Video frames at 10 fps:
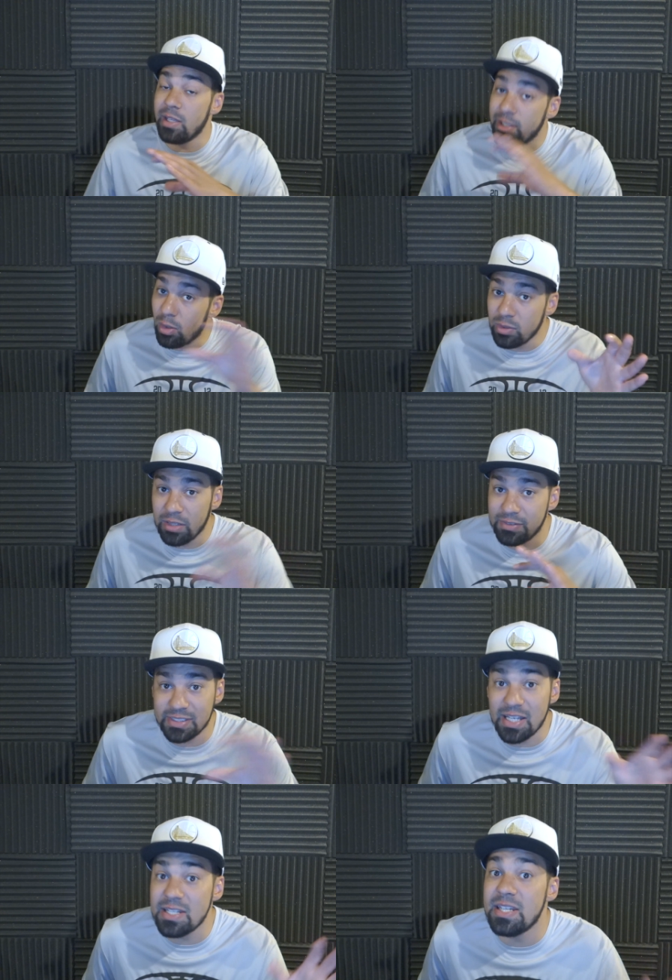they don't give us
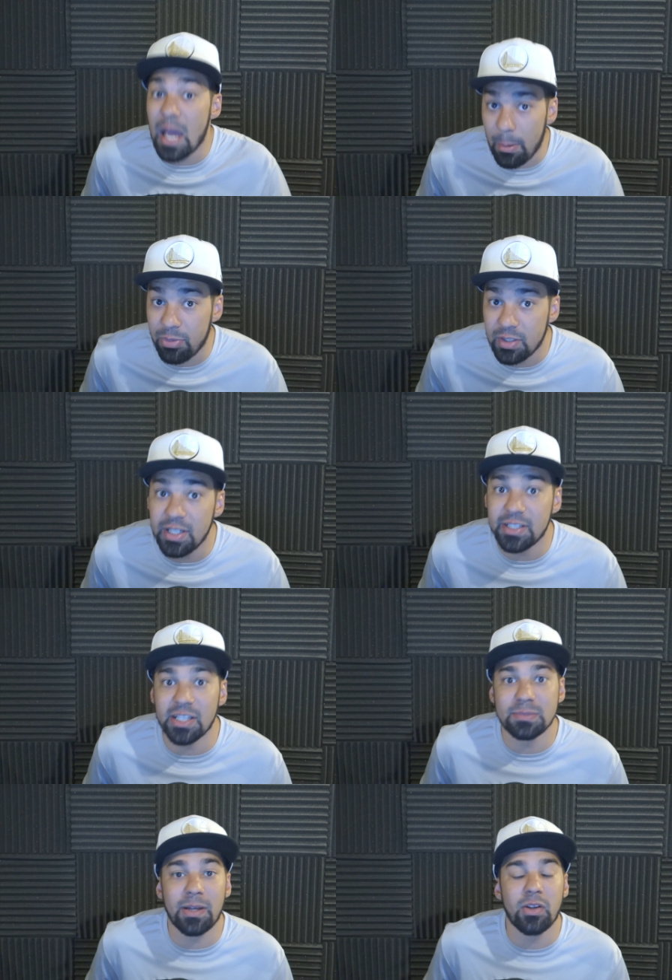in depth
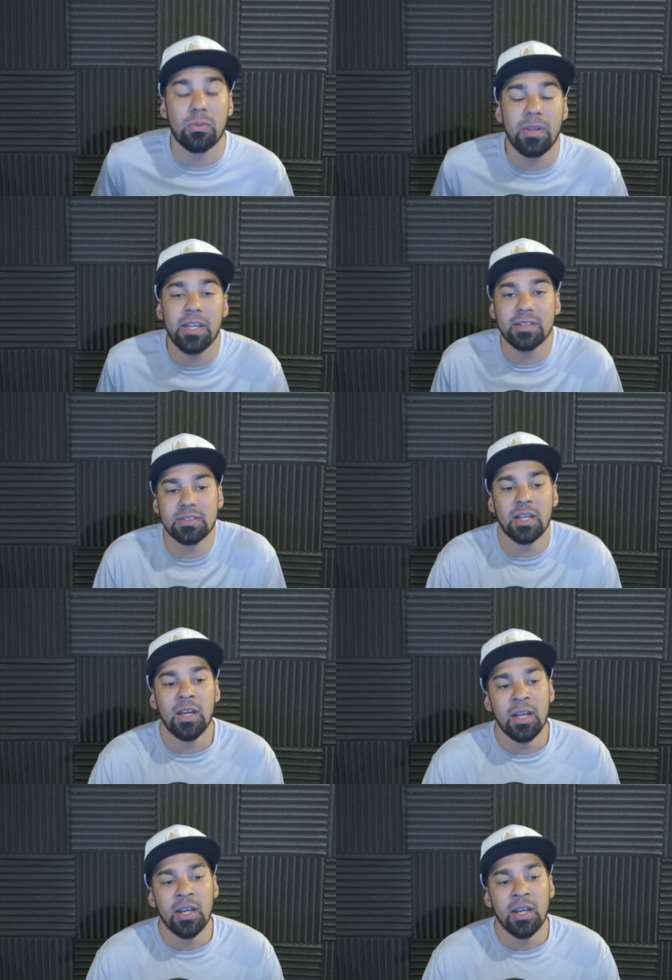details by no means.